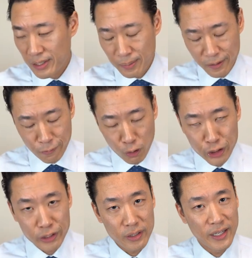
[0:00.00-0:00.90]
but
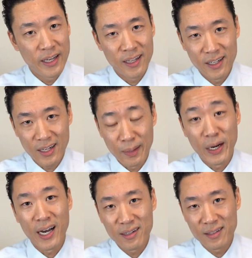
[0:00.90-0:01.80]
fortunately, I'm
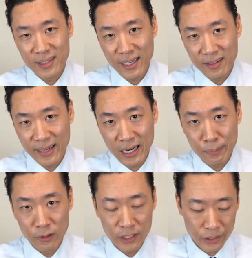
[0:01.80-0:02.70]
out of the day-to-day
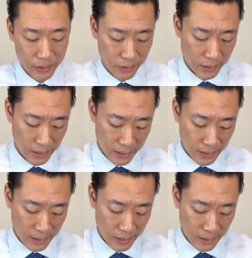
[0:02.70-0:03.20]
operations.